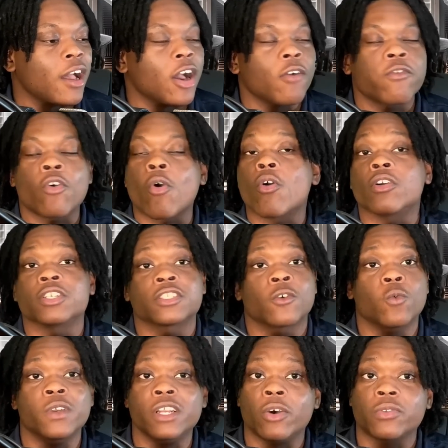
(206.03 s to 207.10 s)
Of course,
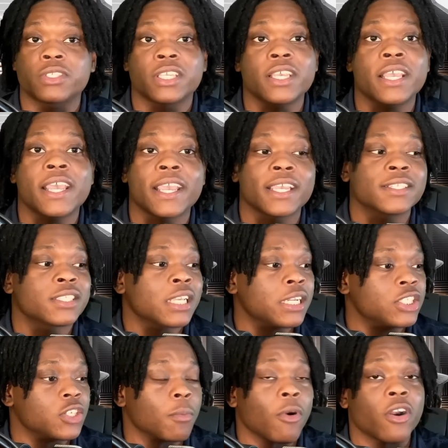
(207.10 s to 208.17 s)
we know T. Higgins,
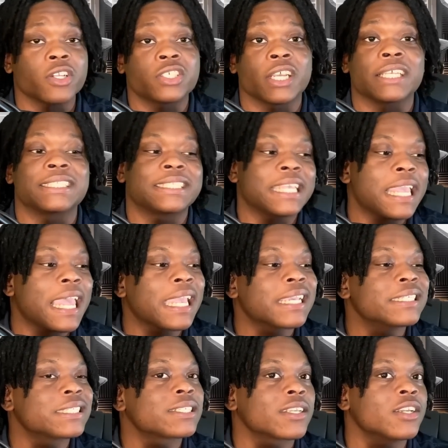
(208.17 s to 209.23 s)
Ja'Marr Chase. T.
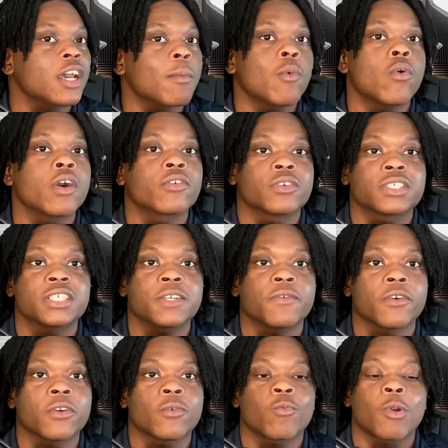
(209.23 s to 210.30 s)
Higgins is a number one
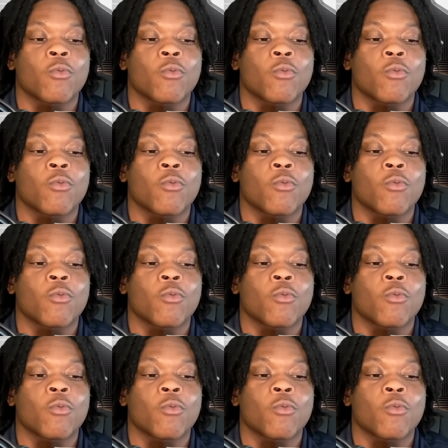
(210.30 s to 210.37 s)
receiver.